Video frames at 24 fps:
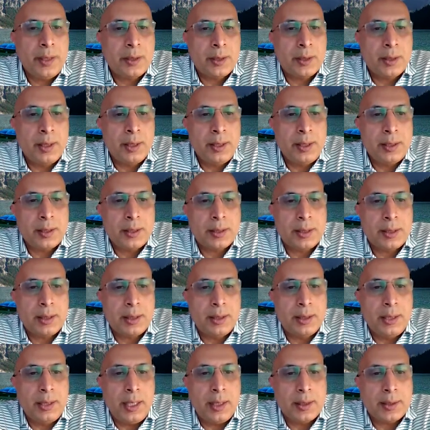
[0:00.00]
specialist
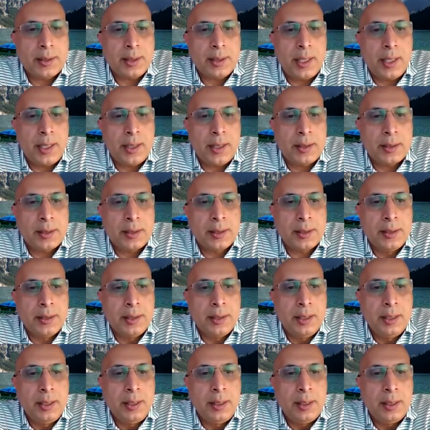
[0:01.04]
data science
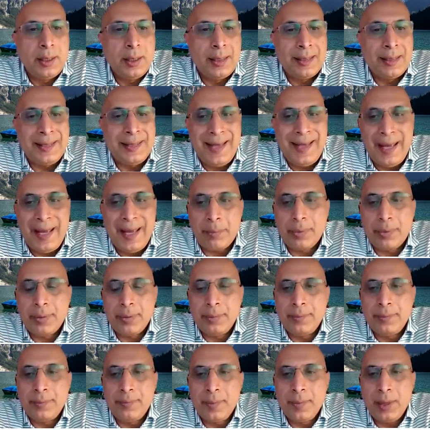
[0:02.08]
gap.
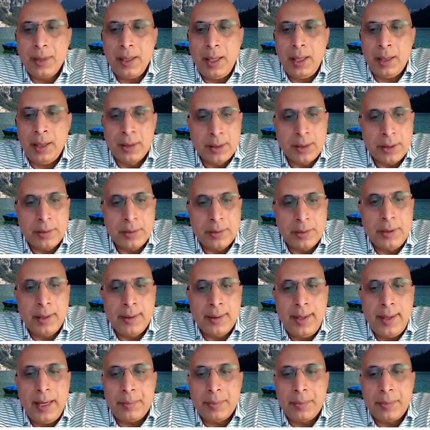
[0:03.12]
And it's a
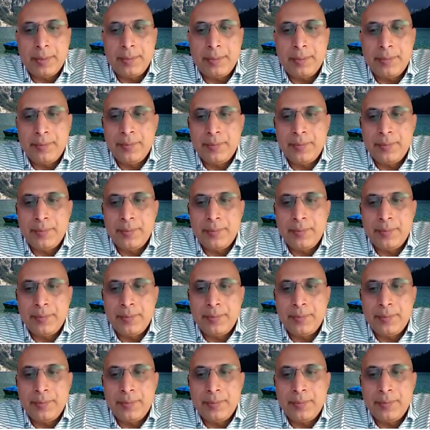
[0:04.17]
real gap.